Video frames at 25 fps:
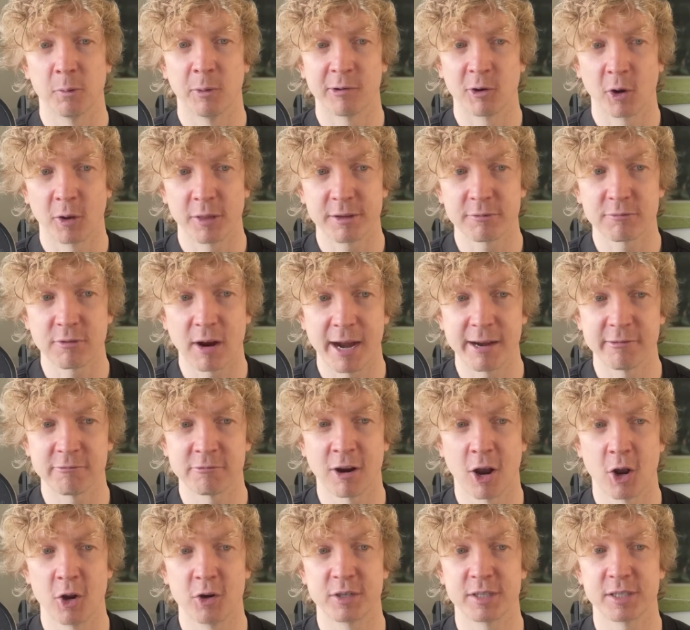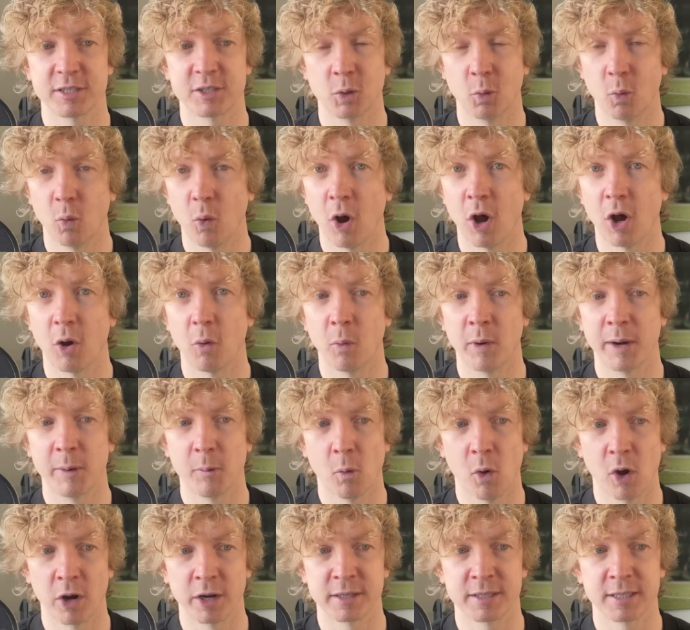We're on the right road to what we
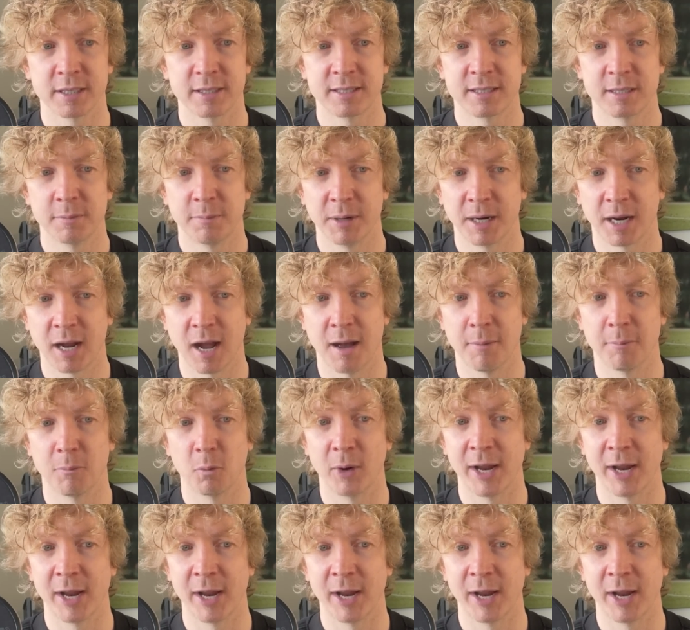want to become.